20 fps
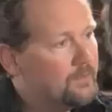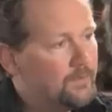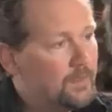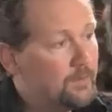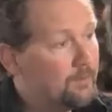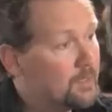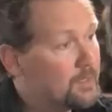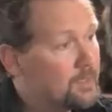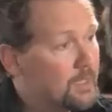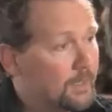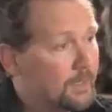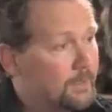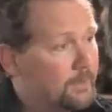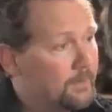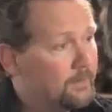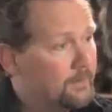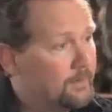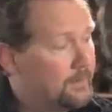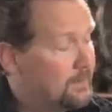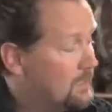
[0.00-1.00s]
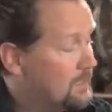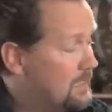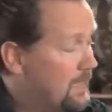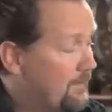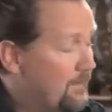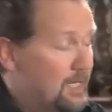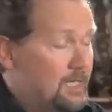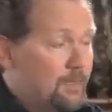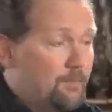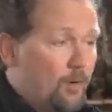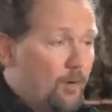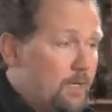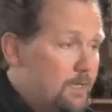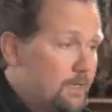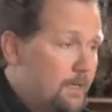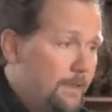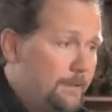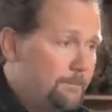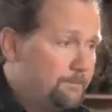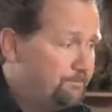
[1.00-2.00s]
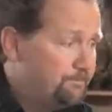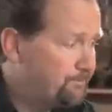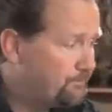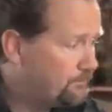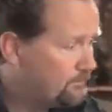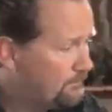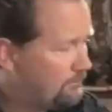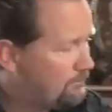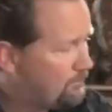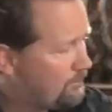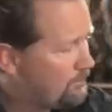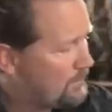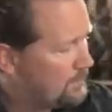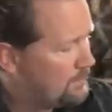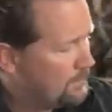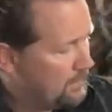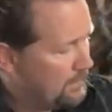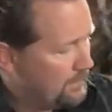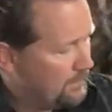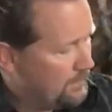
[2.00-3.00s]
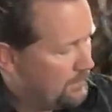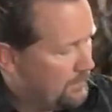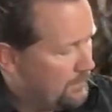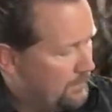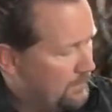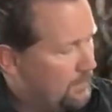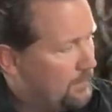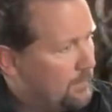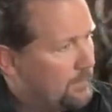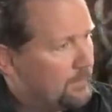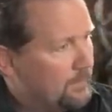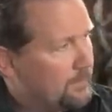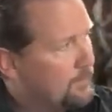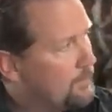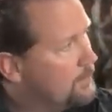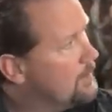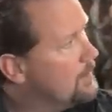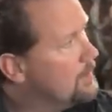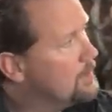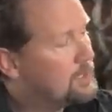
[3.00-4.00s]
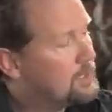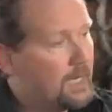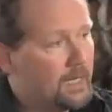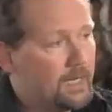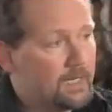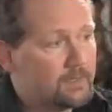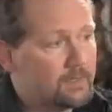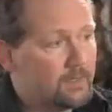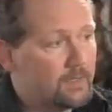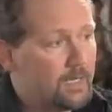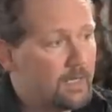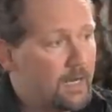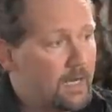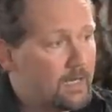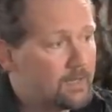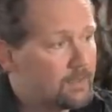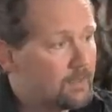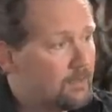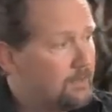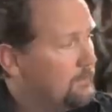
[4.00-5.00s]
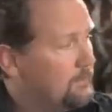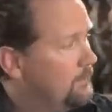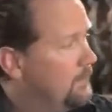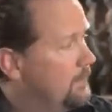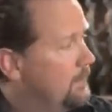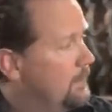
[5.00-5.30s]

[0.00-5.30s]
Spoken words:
feet per second, 7-inch brace height, 30-inch axle to axle.